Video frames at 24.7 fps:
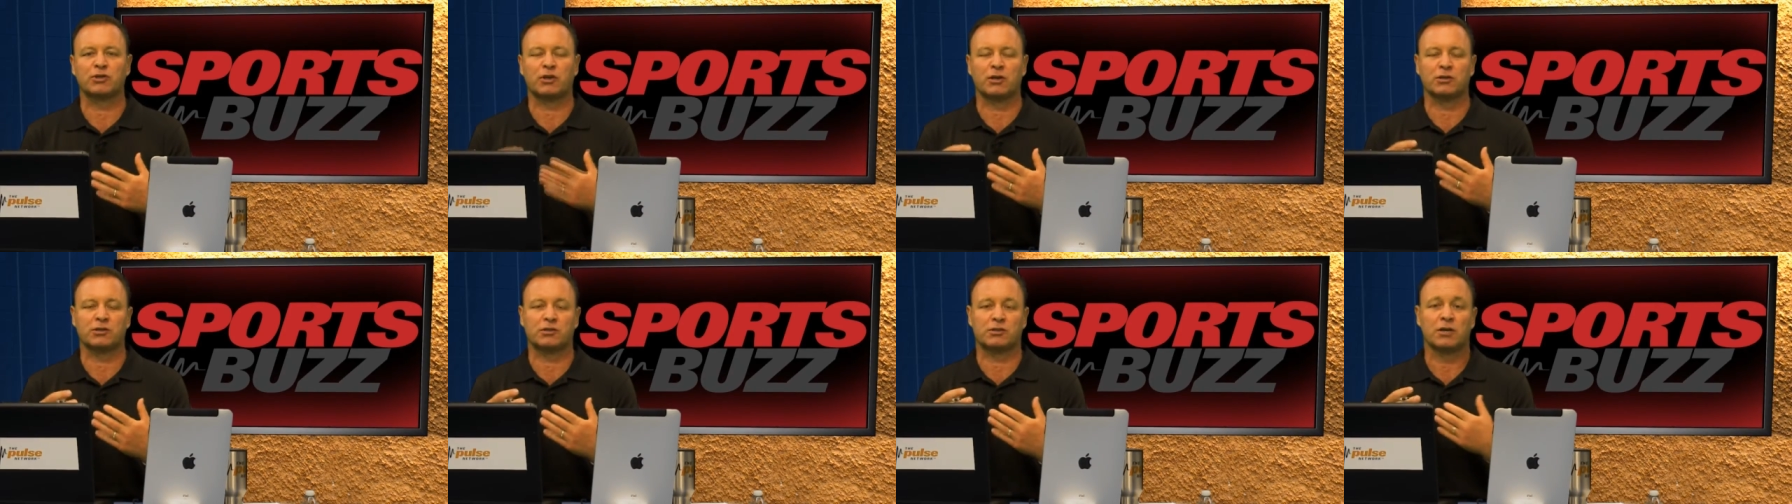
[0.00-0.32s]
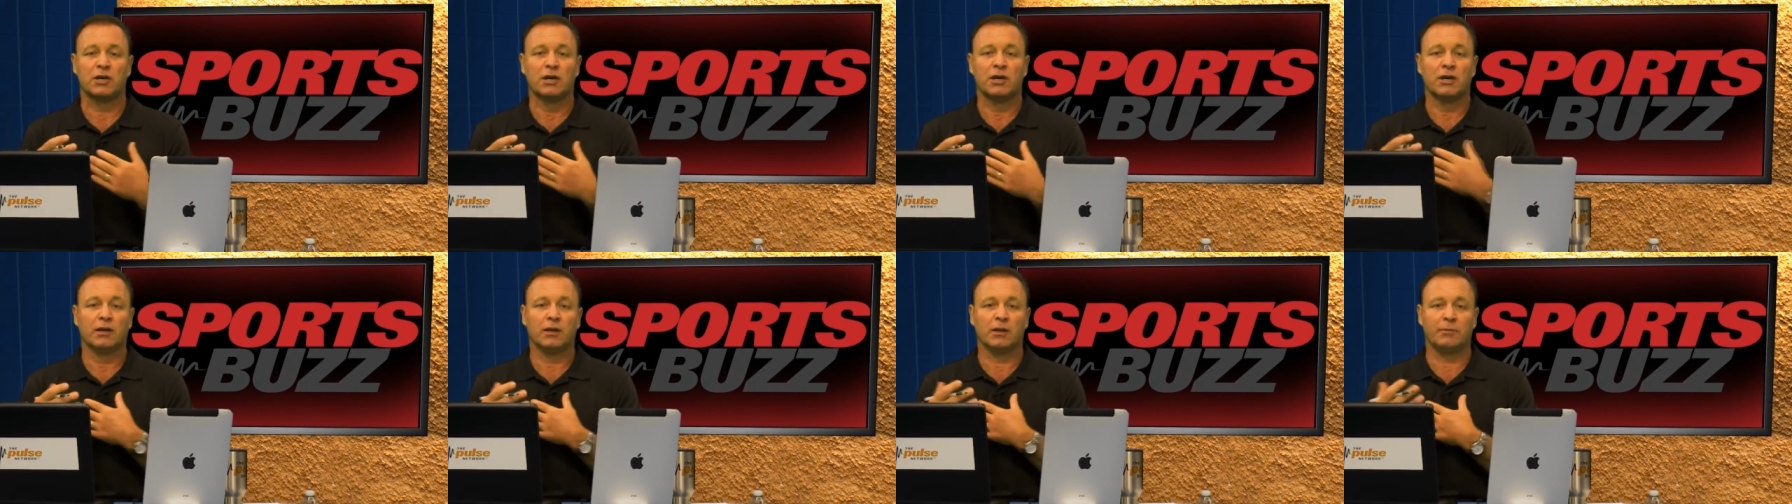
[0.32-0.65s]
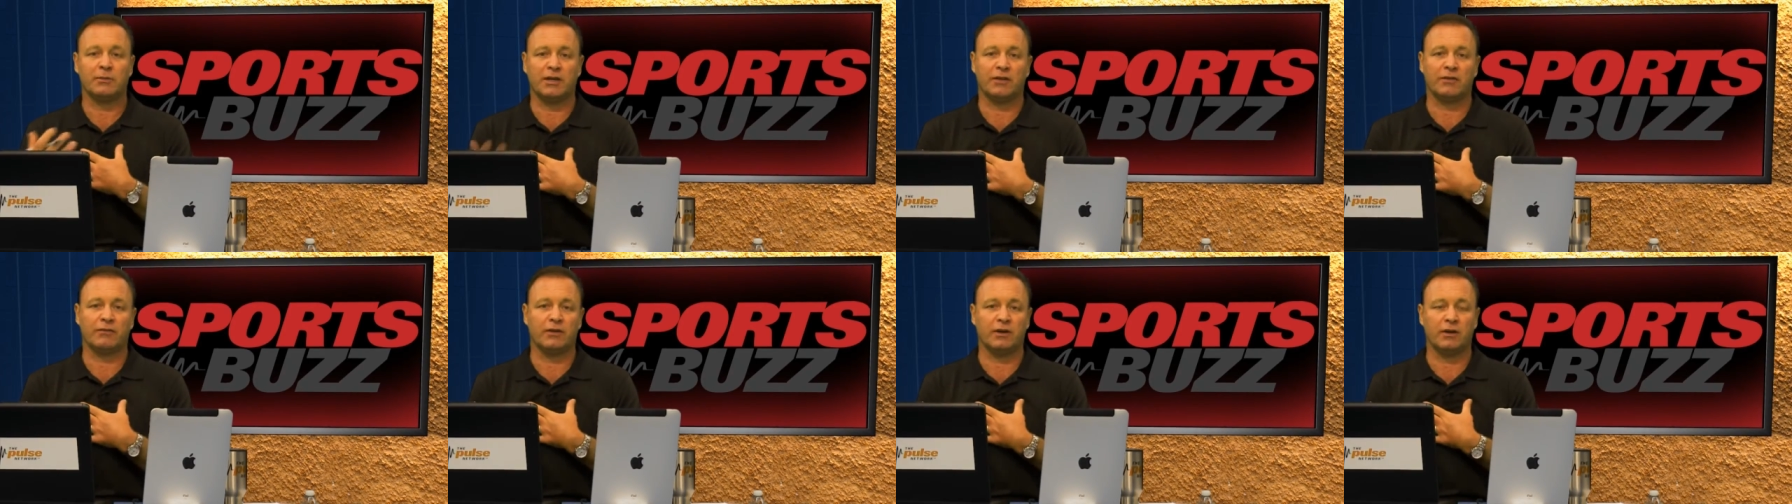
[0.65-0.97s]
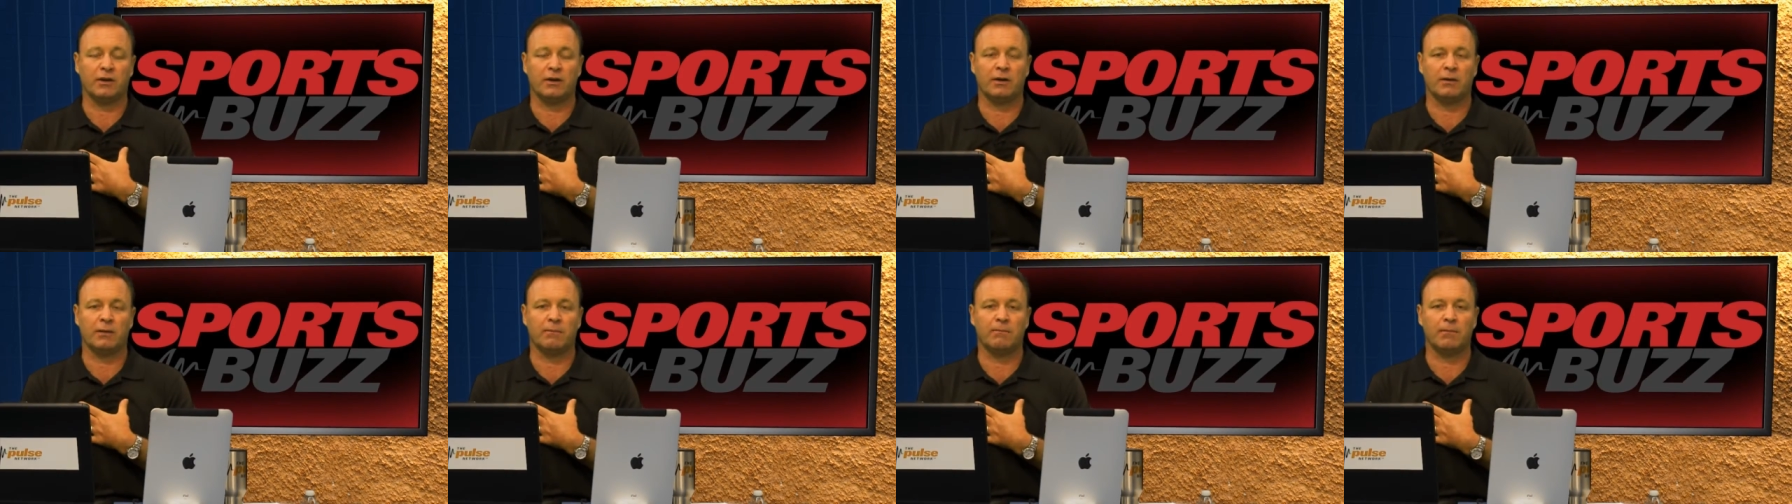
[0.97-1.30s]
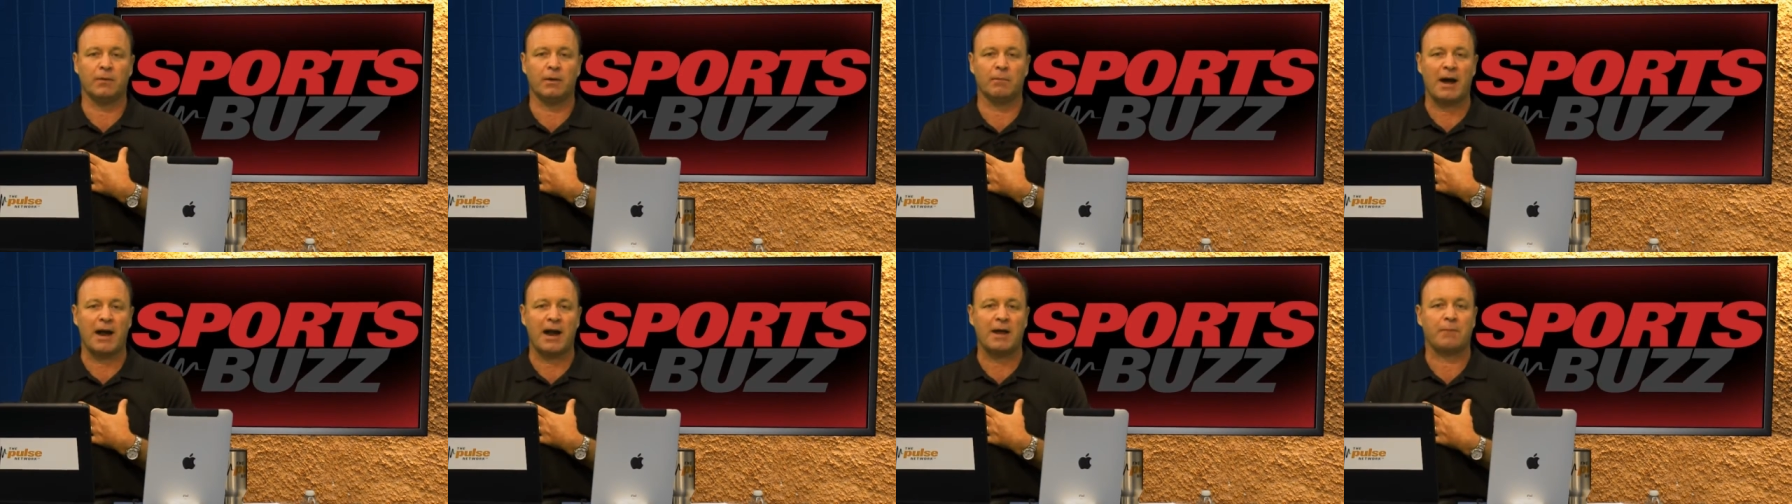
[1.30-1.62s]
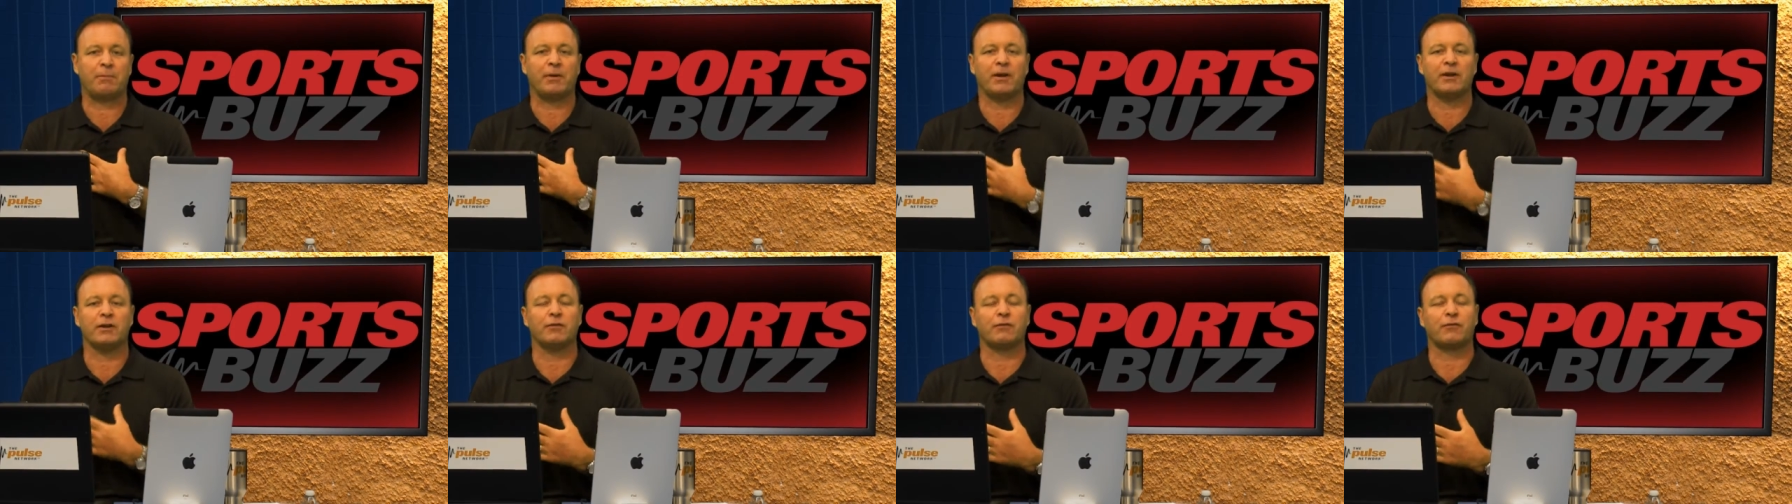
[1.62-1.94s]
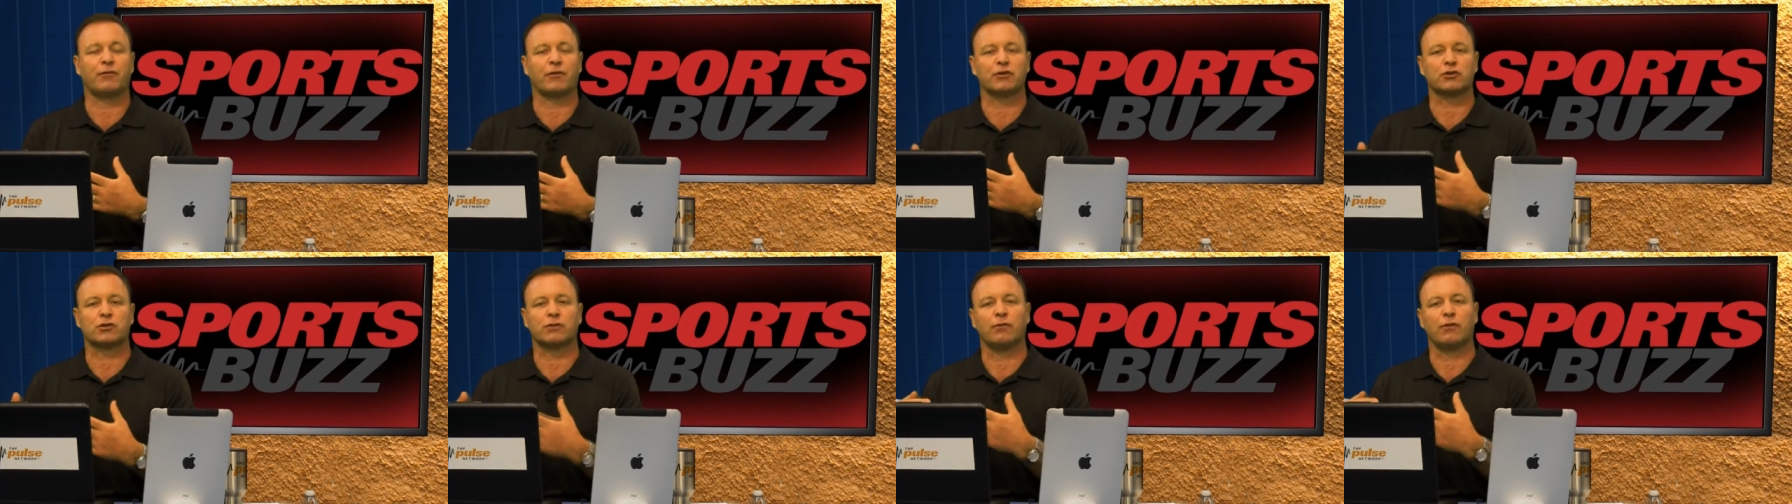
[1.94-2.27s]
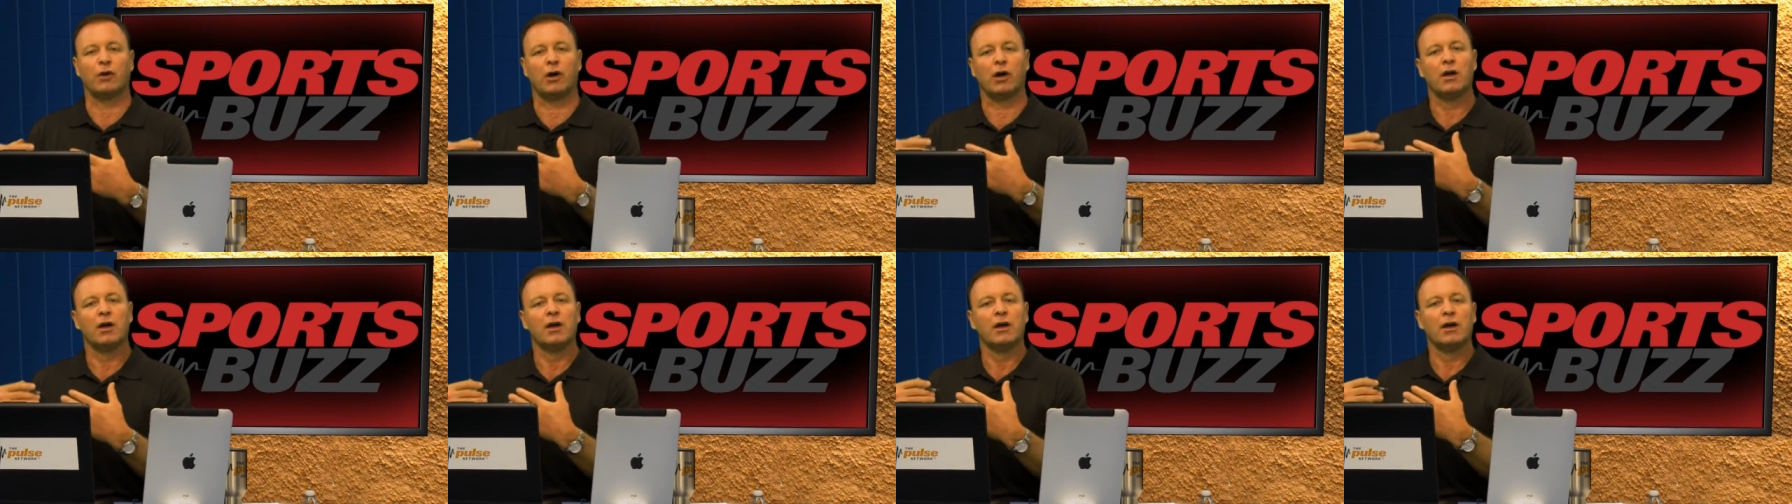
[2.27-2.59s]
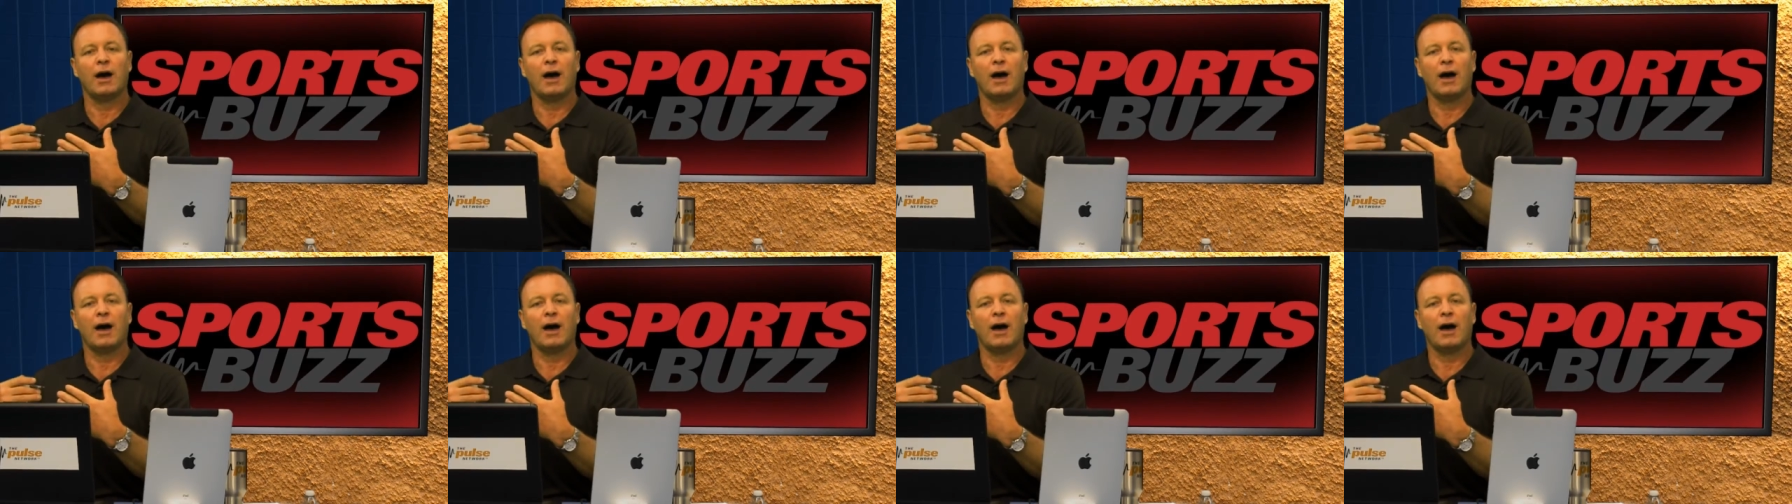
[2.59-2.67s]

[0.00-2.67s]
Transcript: Because let me give you my opinion, first of all.